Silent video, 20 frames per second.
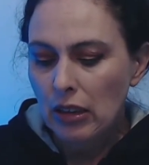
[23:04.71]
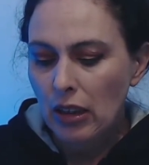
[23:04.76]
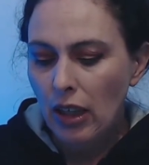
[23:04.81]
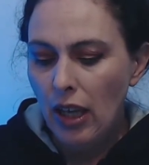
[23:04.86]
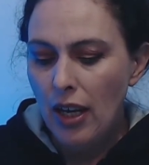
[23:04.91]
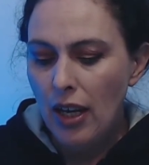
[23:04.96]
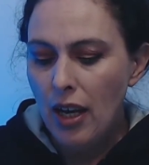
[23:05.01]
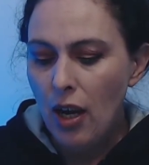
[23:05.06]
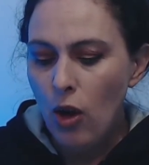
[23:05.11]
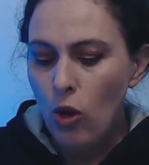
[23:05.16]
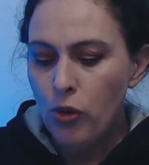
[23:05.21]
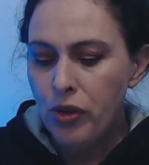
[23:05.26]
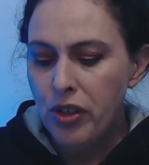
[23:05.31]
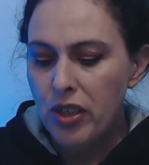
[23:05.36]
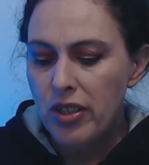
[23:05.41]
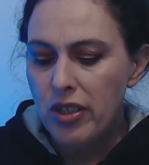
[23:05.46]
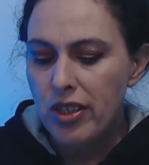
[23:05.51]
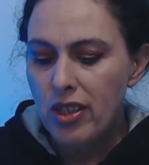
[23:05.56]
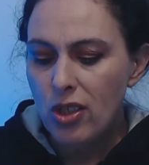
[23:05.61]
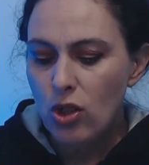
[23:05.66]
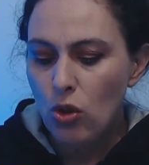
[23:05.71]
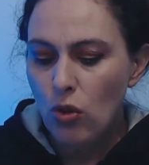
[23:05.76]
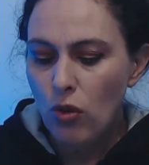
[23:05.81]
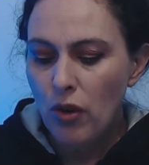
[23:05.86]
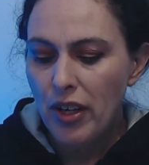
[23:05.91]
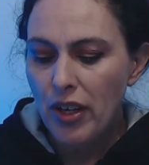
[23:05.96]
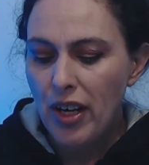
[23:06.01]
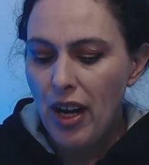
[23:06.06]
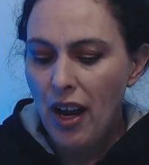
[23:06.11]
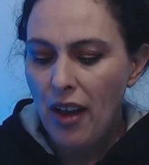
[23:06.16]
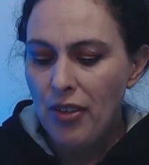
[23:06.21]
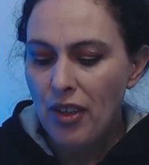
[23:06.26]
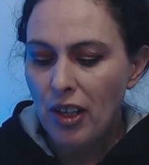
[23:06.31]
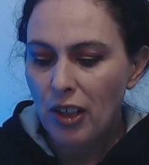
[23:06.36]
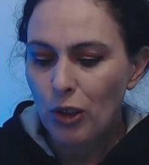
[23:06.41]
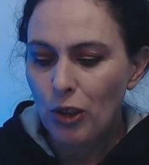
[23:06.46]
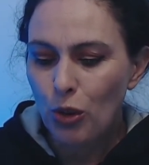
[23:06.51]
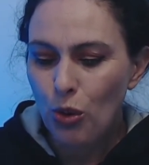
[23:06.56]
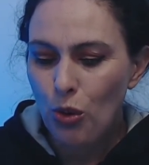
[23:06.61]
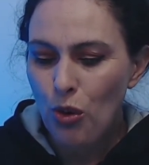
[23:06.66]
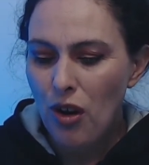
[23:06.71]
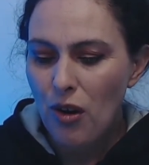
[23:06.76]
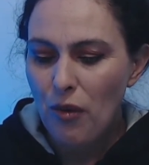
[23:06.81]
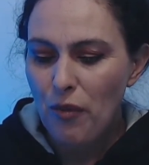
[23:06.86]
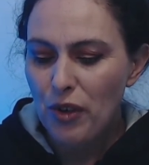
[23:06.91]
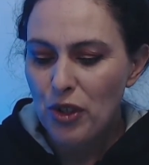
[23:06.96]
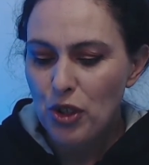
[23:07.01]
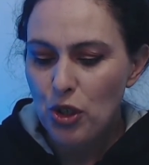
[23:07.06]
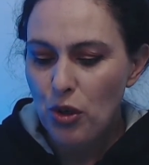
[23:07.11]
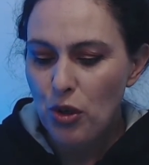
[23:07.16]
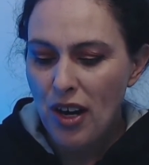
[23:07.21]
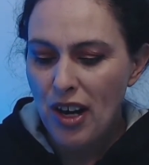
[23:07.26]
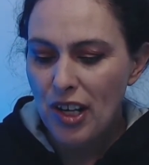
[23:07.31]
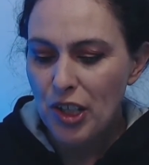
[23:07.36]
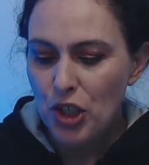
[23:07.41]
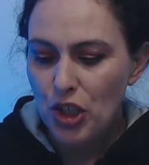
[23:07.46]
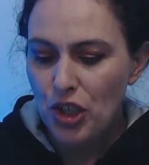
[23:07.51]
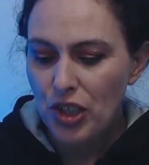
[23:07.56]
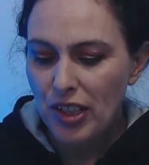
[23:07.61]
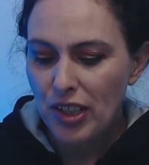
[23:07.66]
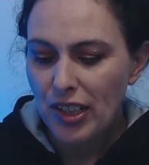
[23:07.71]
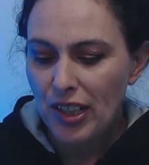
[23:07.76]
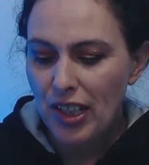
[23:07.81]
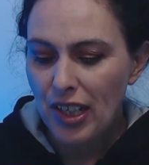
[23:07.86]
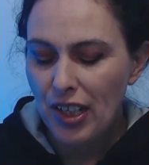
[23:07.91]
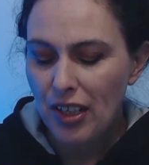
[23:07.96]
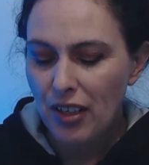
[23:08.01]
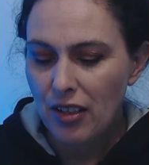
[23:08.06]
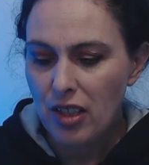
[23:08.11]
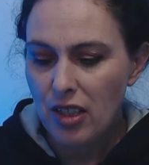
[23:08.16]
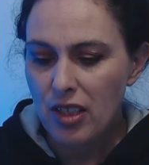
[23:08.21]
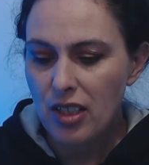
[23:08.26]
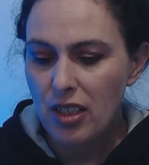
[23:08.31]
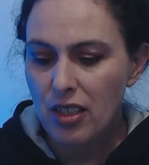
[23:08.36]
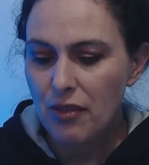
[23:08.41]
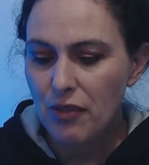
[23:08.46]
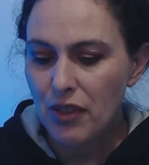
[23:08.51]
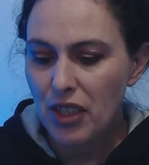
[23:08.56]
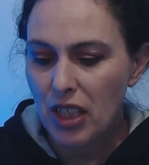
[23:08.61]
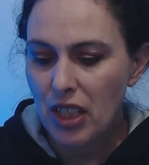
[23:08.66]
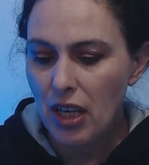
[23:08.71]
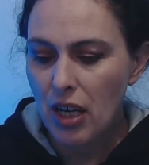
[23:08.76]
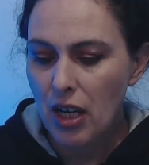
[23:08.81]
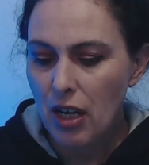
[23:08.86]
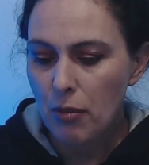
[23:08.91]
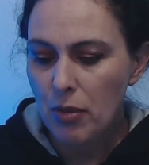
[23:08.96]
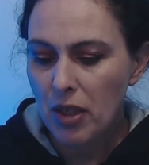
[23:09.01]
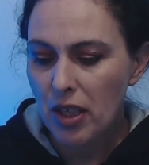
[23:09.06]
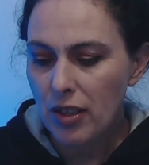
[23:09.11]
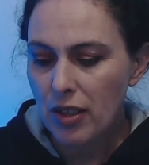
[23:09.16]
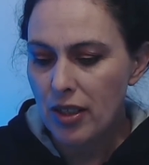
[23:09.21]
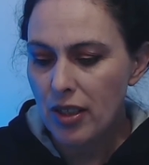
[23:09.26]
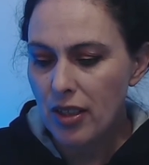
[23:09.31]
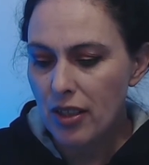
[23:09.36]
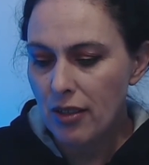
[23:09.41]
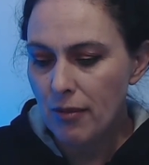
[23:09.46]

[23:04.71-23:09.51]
A healthy story and a law of attraction. This is for the karmics.